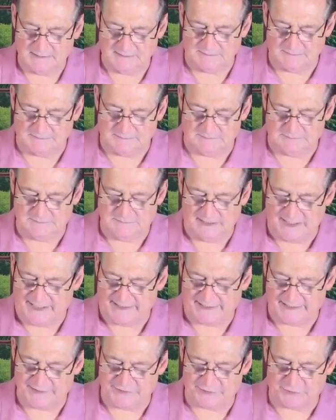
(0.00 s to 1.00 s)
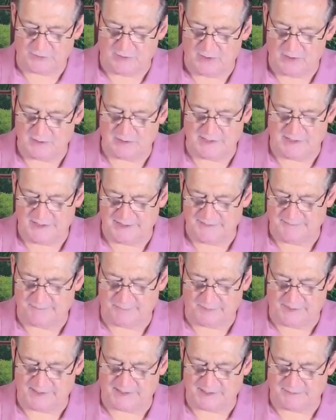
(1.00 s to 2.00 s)
like a strong,
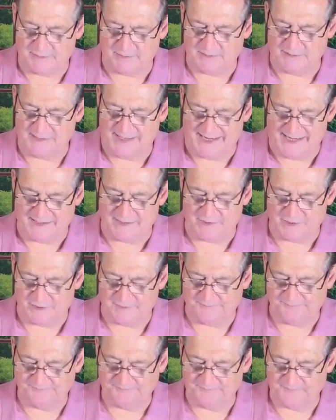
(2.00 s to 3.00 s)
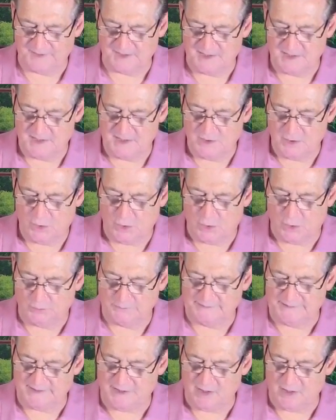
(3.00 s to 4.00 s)
unbreakable anchor,
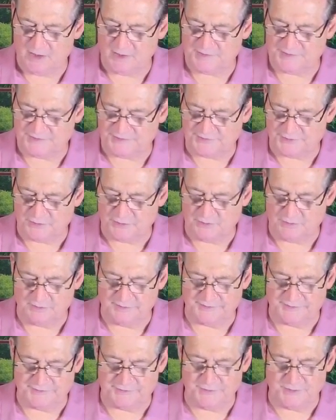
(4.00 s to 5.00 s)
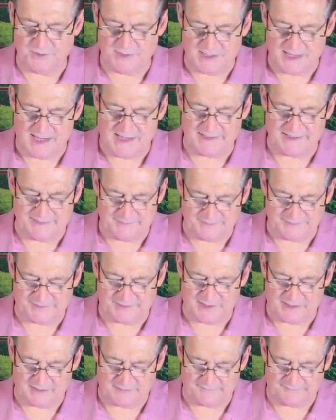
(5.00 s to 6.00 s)
holding our souls to God
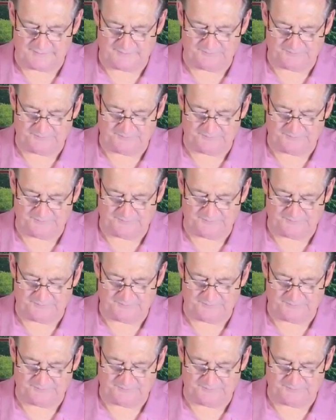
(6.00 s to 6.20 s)
Himself.